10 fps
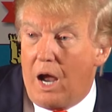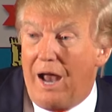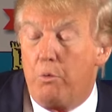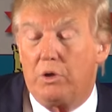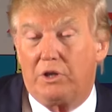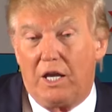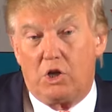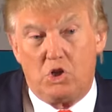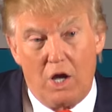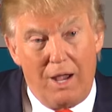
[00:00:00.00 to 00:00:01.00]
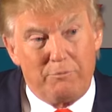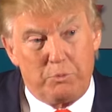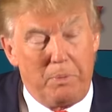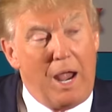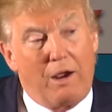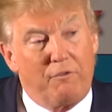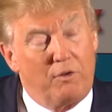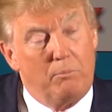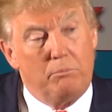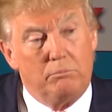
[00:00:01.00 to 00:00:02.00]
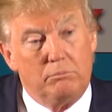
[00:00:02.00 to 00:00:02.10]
I will take jobs back from